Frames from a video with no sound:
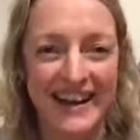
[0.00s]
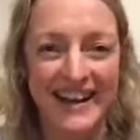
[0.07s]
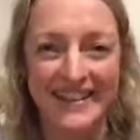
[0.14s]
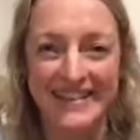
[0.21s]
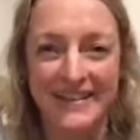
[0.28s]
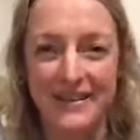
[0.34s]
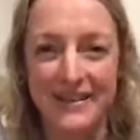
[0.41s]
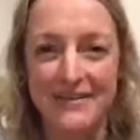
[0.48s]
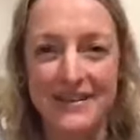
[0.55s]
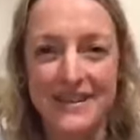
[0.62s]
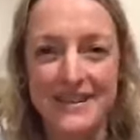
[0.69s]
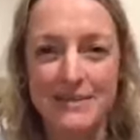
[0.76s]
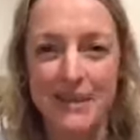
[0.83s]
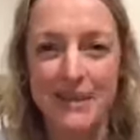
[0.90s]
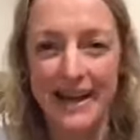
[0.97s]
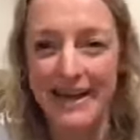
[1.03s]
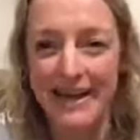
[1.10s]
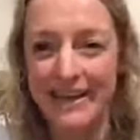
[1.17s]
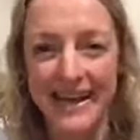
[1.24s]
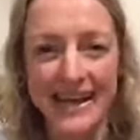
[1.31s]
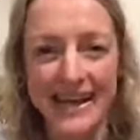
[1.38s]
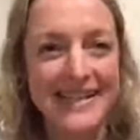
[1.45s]
Fifi smiling,
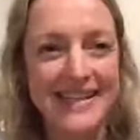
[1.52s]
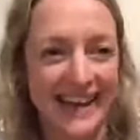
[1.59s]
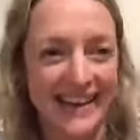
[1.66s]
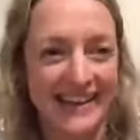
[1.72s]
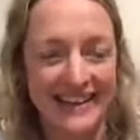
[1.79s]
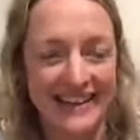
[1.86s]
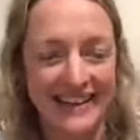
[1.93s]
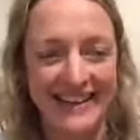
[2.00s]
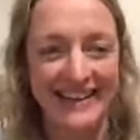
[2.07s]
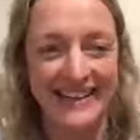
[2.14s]
exactly.